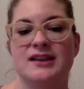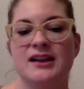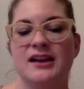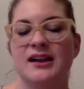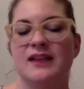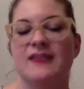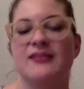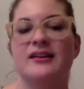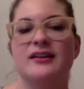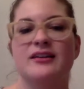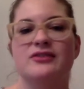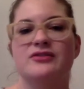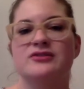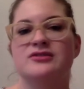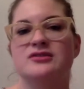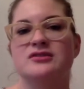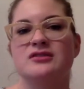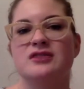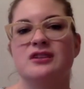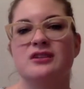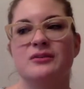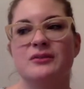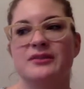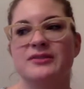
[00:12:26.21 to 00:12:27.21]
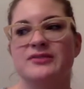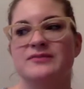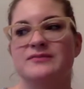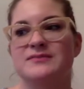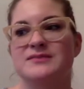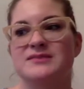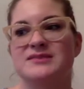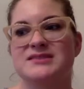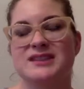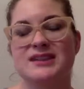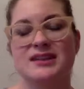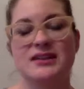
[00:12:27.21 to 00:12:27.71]
And that goes along with
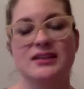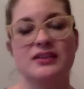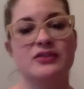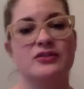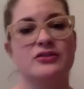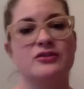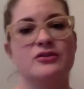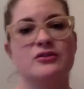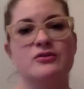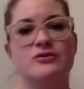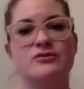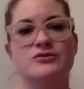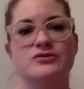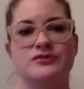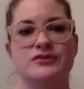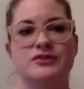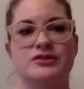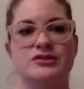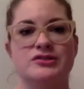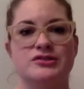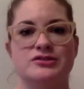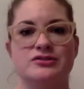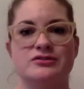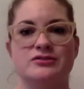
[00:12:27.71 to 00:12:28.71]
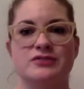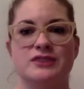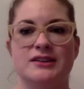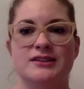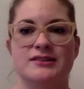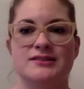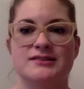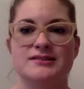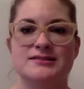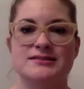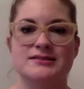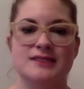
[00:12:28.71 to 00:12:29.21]
stating your goals for the
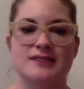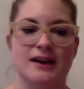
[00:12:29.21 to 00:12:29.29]
students.